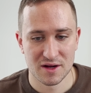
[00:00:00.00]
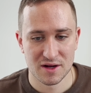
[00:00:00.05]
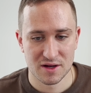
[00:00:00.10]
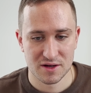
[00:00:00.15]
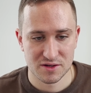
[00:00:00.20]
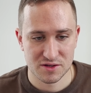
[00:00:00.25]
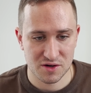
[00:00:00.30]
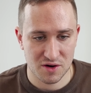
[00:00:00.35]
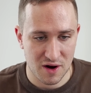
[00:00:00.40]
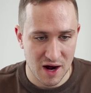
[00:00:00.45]

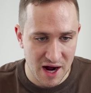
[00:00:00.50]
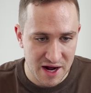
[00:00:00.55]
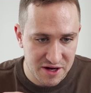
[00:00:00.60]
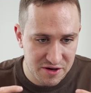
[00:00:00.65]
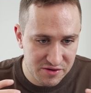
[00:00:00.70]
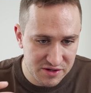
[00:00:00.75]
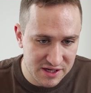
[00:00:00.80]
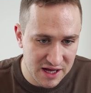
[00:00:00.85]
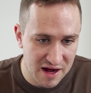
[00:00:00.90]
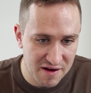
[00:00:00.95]
So I
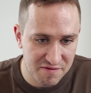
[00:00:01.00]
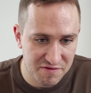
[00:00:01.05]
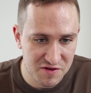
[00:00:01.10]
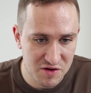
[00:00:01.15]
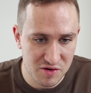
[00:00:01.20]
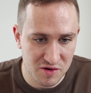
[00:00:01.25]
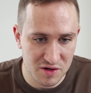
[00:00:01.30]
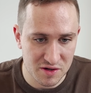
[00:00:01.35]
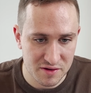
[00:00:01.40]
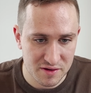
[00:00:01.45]
use that
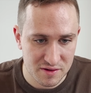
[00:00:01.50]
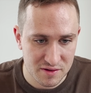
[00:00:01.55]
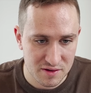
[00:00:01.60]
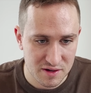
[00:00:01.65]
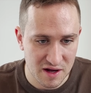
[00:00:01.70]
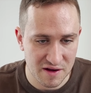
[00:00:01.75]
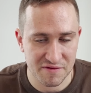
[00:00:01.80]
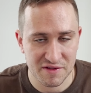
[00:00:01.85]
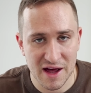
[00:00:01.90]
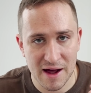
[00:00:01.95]
fuel.
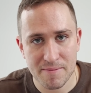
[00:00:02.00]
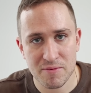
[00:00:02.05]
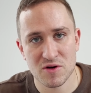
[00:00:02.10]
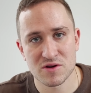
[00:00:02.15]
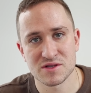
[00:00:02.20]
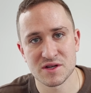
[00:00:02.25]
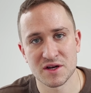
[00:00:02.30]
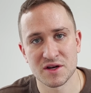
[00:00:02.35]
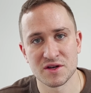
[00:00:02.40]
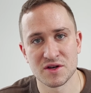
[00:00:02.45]
If that
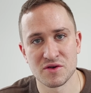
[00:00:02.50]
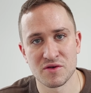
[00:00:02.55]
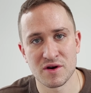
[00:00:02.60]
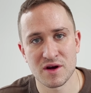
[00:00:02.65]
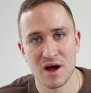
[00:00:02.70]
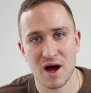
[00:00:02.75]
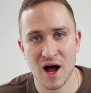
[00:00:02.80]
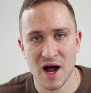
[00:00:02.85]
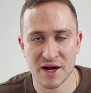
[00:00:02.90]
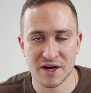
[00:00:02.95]
person can do
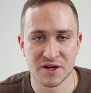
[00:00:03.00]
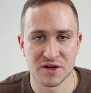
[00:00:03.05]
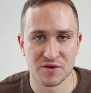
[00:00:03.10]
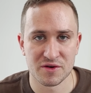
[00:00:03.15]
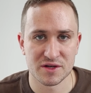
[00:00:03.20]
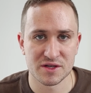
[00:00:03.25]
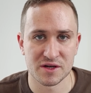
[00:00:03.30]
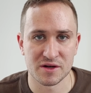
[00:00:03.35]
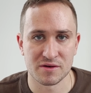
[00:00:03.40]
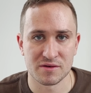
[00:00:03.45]
it, I can do
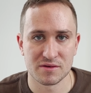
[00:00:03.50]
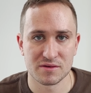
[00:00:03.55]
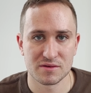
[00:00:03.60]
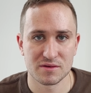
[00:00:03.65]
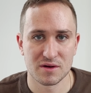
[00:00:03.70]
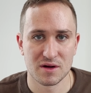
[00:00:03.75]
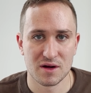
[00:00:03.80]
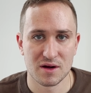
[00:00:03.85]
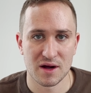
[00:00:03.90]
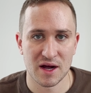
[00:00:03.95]
it too.
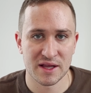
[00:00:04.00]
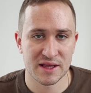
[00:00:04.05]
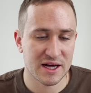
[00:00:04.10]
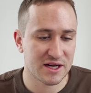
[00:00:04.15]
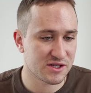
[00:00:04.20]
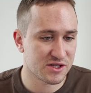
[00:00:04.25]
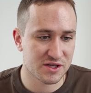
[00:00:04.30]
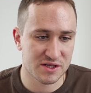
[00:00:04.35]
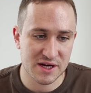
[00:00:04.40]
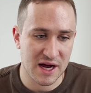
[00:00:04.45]
And
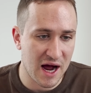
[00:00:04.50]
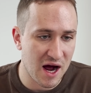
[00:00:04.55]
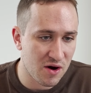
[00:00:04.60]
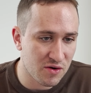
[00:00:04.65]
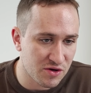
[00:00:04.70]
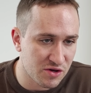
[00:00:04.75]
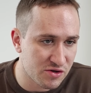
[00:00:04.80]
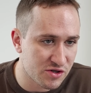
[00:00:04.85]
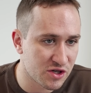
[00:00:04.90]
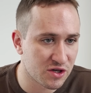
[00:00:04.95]
that's just how
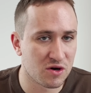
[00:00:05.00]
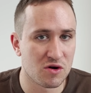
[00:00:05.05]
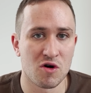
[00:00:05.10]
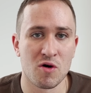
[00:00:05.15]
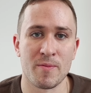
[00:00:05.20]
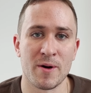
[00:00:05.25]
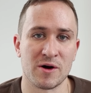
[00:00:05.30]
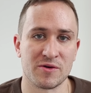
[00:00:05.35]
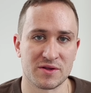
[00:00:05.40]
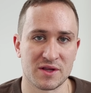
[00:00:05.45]
you should go
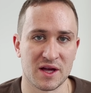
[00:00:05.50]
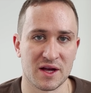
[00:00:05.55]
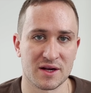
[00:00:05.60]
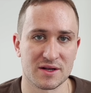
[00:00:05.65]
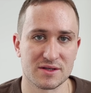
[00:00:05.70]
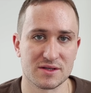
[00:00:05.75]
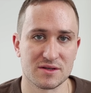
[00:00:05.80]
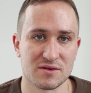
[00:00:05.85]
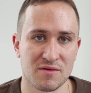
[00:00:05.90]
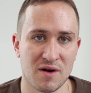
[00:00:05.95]
about
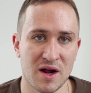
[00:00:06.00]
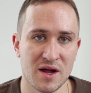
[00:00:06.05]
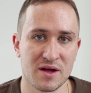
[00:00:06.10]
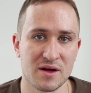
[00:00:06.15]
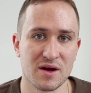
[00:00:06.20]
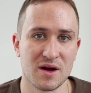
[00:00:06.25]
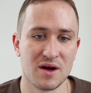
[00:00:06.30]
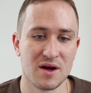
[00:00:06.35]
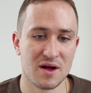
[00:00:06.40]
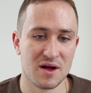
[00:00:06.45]
things, right?
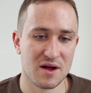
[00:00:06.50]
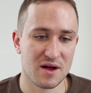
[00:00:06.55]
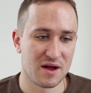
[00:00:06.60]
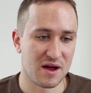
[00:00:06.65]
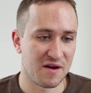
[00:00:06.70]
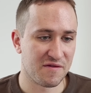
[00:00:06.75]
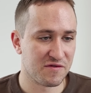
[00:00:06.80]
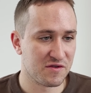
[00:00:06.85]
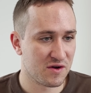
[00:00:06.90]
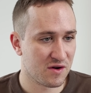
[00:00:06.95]

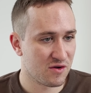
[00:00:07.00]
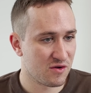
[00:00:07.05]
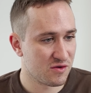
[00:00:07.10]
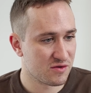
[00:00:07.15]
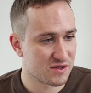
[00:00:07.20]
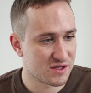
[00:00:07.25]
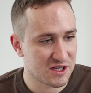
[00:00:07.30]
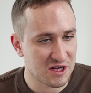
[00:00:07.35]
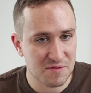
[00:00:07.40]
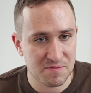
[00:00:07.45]
If you
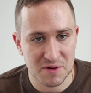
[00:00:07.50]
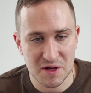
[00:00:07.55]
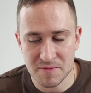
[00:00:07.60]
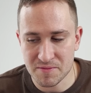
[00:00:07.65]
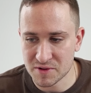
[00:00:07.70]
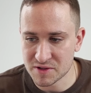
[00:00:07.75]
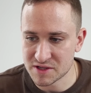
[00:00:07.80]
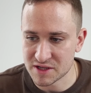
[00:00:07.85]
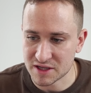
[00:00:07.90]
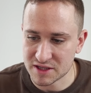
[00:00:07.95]
see
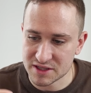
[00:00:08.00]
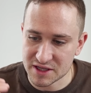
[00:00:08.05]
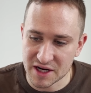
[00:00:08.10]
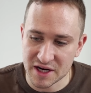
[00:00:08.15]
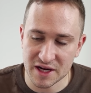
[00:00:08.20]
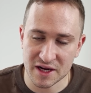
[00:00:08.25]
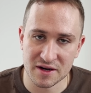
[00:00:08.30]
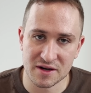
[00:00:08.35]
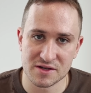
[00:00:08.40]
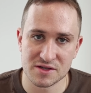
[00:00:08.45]
people
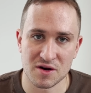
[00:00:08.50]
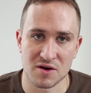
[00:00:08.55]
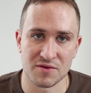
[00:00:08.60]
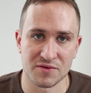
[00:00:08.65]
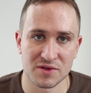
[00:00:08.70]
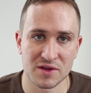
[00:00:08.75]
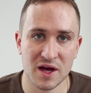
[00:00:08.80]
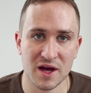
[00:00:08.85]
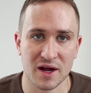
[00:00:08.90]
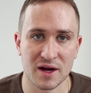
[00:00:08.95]
succeeding in a
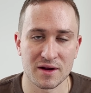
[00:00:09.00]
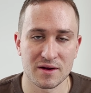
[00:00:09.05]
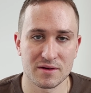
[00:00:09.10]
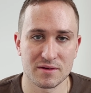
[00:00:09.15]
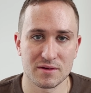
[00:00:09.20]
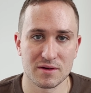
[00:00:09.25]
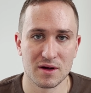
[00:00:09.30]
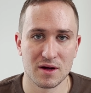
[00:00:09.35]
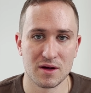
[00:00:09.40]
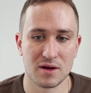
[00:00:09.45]
certain thing
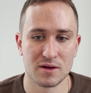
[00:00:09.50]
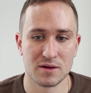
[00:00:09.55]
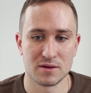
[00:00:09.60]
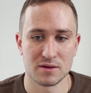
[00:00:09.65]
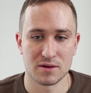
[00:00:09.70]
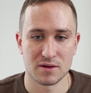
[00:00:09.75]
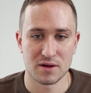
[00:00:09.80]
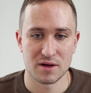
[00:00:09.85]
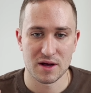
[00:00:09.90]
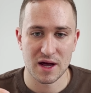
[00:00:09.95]

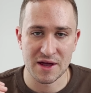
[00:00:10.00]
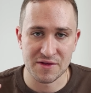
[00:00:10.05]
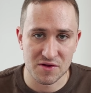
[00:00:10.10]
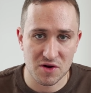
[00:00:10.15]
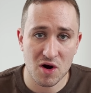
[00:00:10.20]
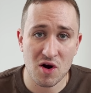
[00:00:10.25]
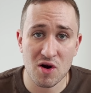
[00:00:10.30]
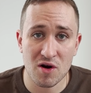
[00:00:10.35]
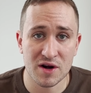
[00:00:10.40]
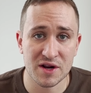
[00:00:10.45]
and
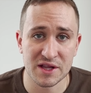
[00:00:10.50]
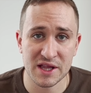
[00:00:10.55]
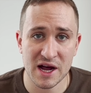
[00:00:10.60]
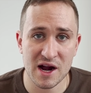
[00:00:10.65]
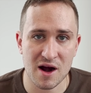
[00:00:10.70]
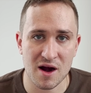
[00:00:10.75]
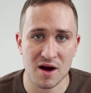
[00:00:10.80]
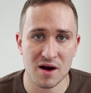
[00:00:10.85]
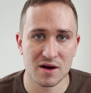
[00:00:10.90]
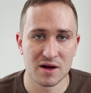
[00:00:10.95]
they're already
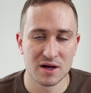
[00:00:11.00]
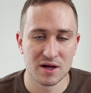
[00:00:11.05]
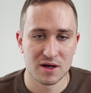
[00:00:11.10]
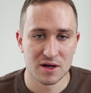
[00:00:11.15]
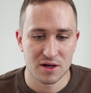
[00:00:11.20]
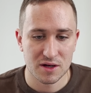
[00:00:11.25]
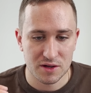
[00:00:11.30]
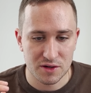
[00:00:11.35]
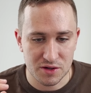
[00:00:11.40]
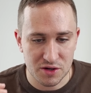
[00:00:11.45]
there,
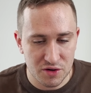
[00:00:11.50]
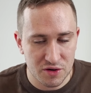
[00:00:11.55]
you